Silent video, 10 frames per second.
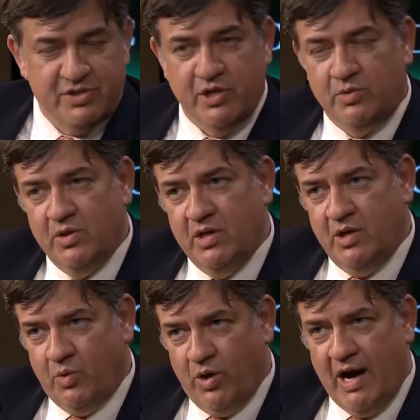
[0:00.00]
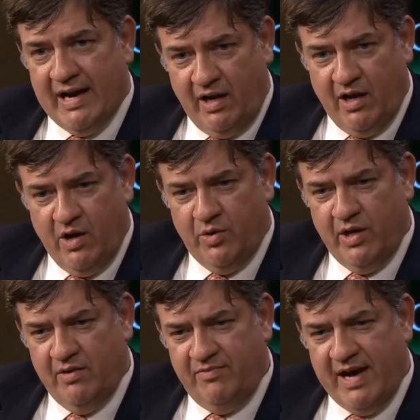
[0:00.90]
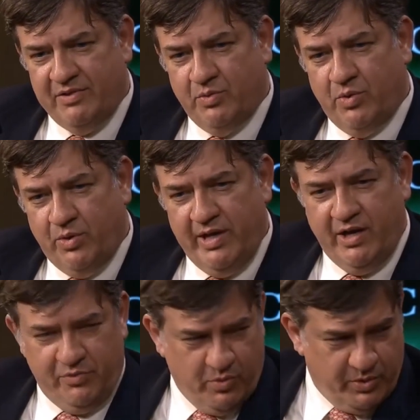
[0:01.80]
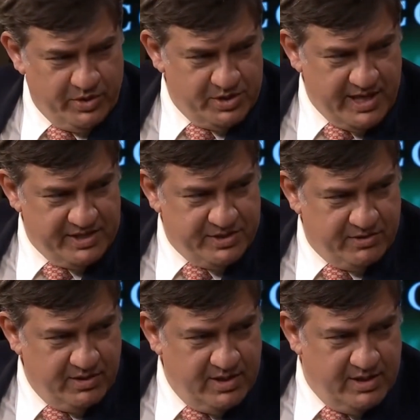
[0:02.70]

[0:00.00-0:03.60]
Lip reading: So we're not alone, and in fact, the World Health Organization